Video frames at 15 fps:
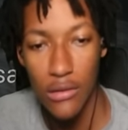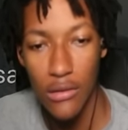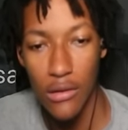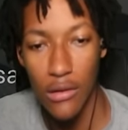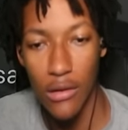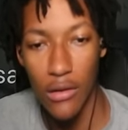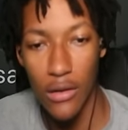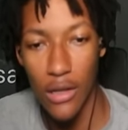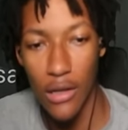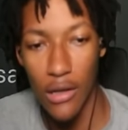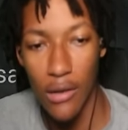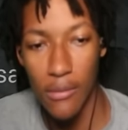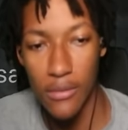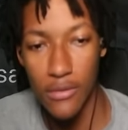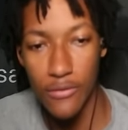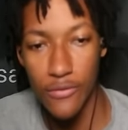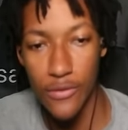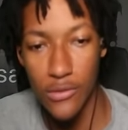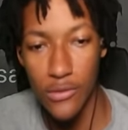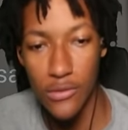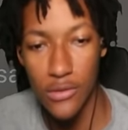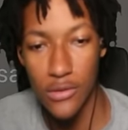Okay, I'm
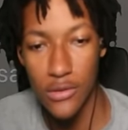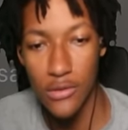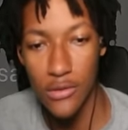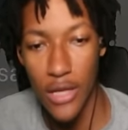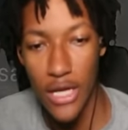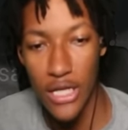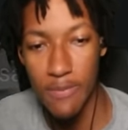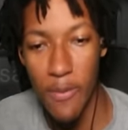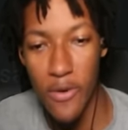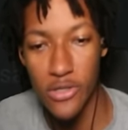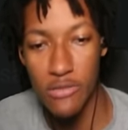confused. Yeah, this person